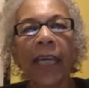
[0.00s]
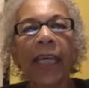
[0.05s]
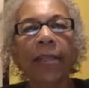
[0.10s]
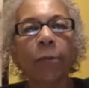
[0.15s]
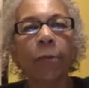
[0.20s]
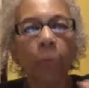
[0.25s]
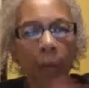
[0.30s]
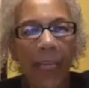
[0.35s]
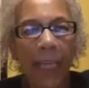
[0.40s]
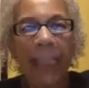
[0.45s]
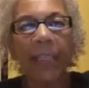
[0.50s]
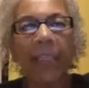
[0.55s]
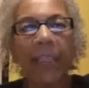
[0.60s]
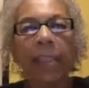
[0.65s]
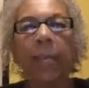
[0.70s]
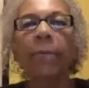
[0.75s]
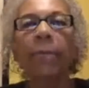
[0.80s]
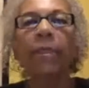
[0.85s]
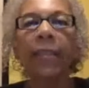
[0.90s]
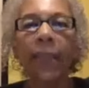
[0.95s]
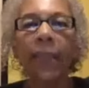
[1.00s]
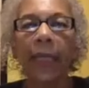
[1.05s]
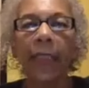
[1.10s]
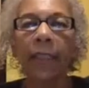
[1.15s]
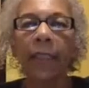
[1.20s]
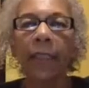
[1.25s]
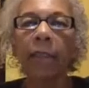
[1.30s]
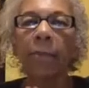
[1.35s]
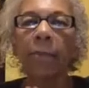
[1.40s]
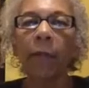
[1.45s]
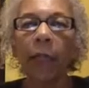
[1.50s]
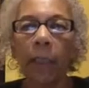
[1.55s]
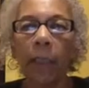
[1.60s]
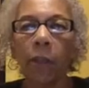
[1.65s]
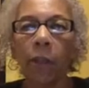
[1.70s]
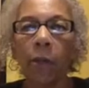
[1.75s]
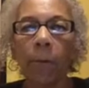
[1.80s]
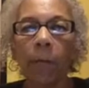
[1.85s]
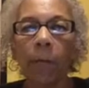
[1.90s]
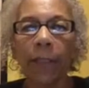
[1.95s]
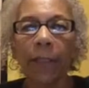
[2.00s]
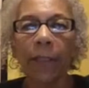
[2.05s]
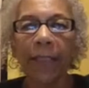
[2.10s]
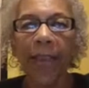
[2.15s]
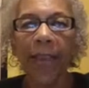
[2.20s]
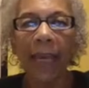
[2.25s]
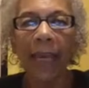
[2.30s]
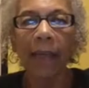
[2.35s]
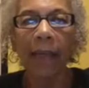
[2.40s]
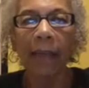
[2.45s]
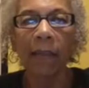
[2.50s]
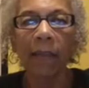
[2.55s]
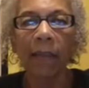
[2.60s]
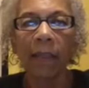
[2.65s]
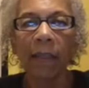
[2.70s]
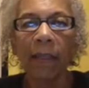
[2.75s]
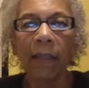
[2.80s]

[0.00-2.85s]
is racism and sexism on a global scale.